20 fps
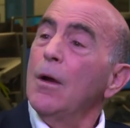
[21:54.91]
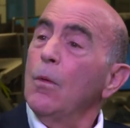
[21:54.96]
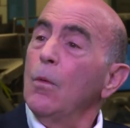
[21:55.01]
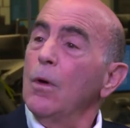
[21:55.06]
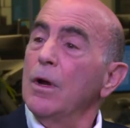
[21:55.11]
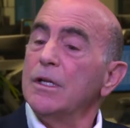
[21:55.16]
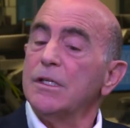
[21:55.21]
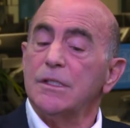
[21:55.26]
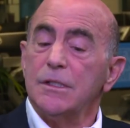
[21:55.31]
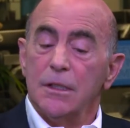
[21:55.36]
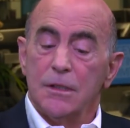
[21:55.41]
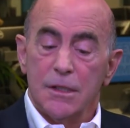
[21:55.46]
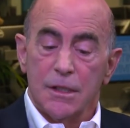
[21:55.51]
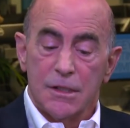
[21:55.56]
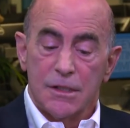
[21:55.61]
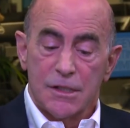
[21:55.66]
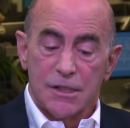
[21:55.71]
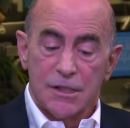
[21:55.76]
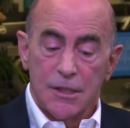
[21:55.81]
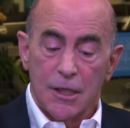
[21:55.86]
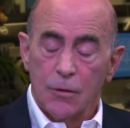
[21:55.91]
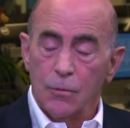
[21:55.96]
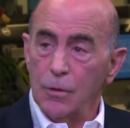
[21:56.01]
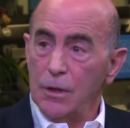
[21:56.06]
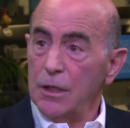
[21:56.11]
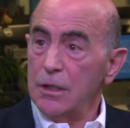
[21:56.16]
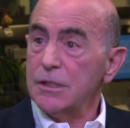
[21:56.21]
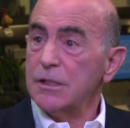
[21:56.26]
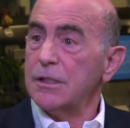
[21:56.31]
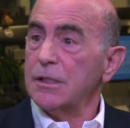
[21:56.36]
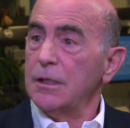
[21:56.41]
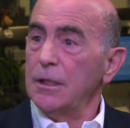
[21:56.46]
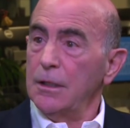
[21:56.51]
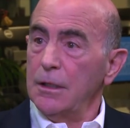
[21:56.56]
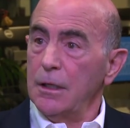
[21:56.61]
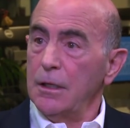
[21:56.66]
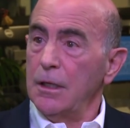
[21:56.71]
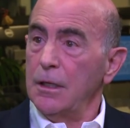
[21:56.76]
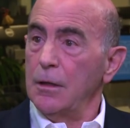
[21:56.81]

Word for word: was synchronous in,